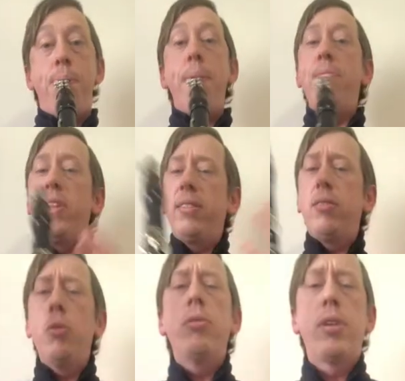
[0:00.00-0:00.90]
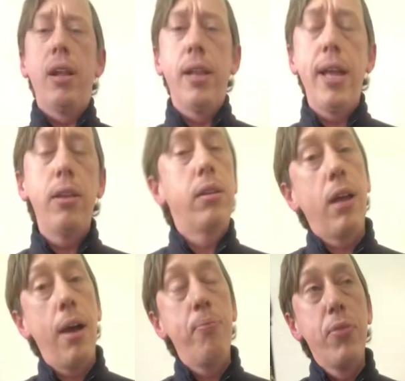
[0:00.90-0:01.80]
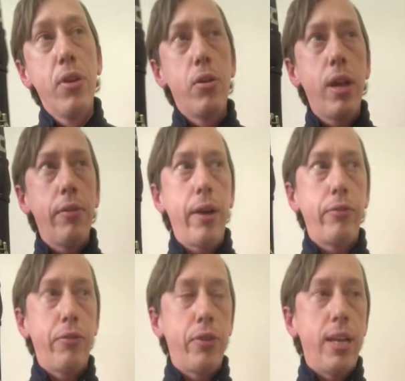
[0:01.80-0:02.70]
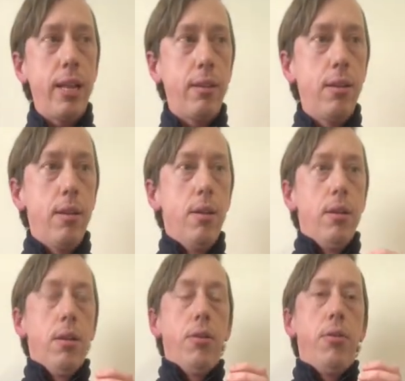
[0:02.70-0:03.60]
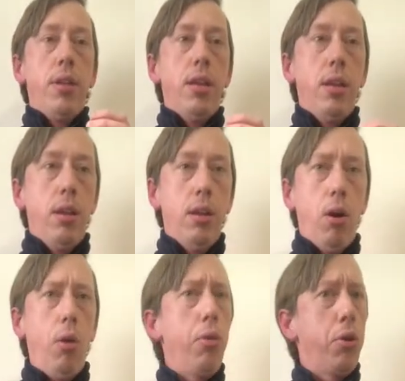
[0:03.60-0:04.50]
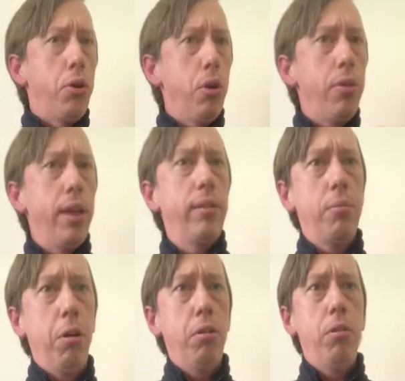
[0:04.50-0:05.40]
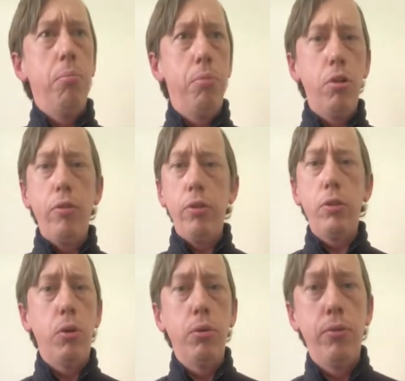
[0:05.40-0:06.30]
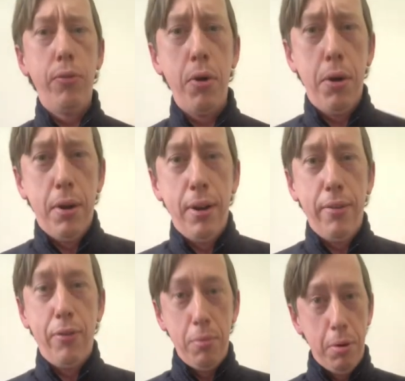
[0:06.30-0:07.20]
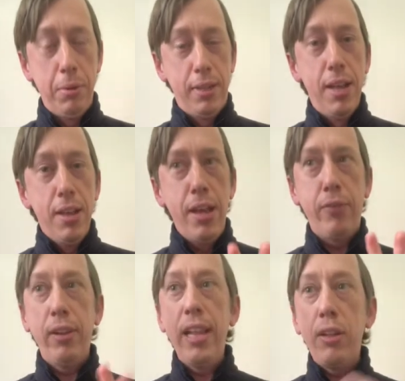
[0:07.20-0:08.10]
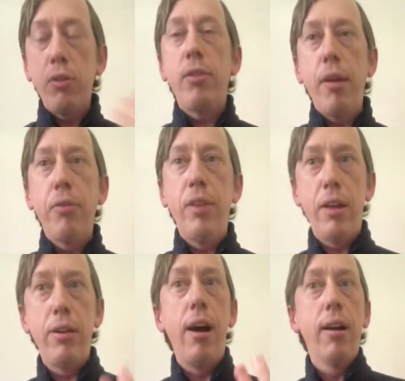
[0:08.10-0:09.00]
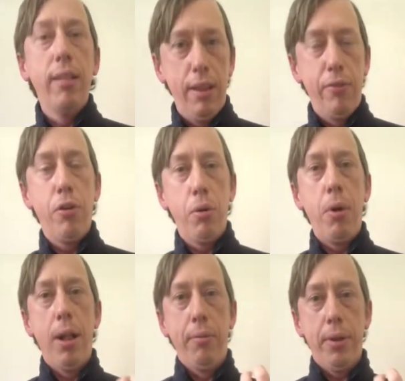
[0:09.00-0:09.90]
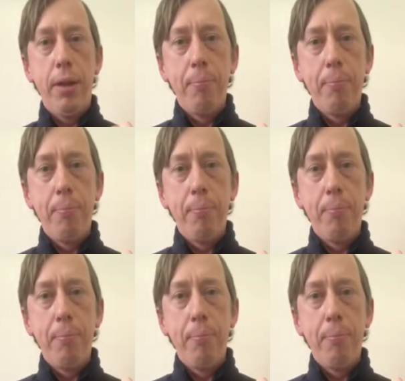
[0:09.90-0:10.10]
It's its own skill, and you kind of have to forget all the good things about beautiful tone for a moment. You have to let yourself sound ugly for a while, okay?